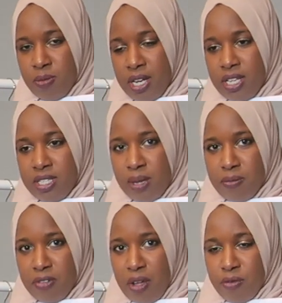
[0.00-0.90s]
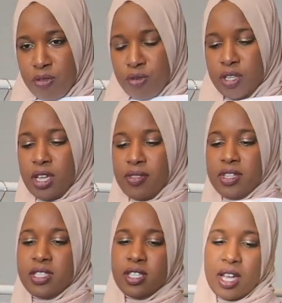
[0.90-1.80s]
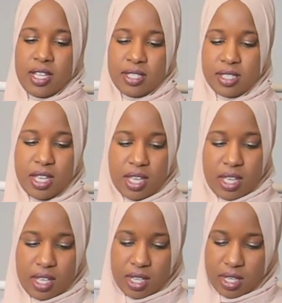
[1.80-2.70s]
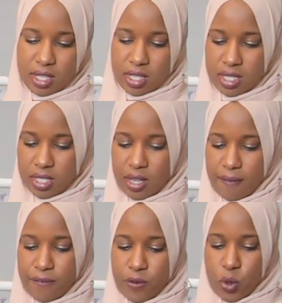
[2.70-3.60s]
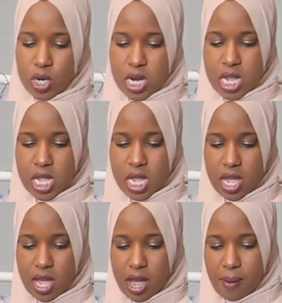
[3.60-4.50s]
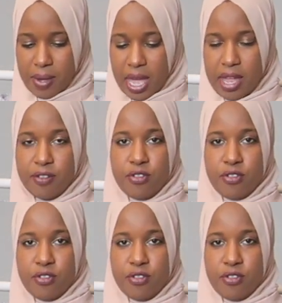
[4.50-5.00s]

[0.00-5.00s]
my knees. I'm 5'3", and this size is 40, 8